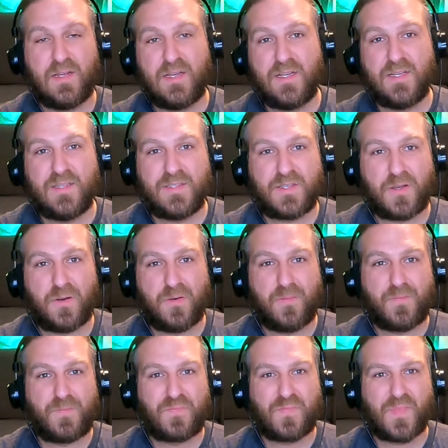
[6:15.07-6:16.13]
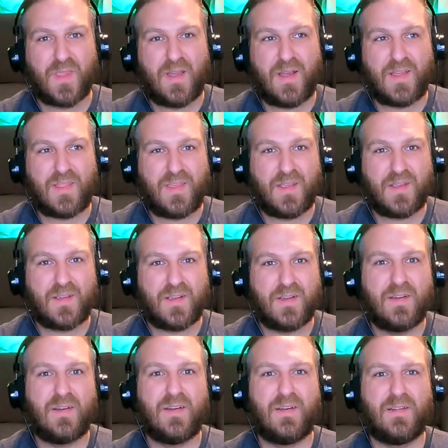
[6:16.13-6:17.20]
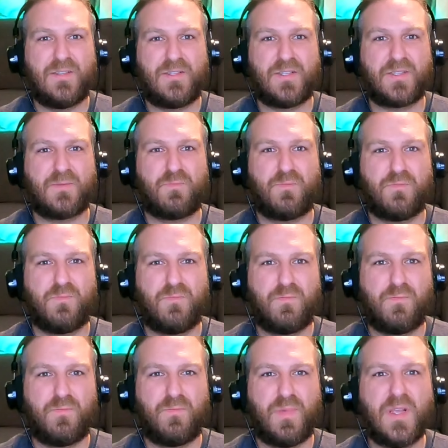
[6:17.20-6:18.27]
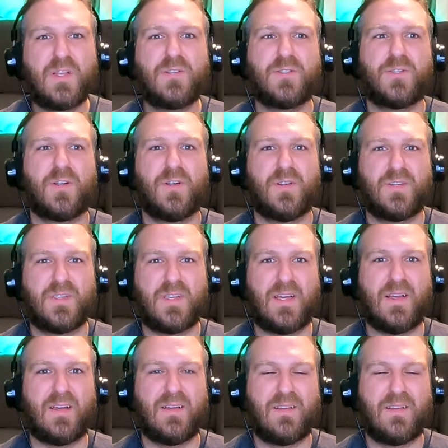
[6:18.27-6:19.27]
So I think just being sure to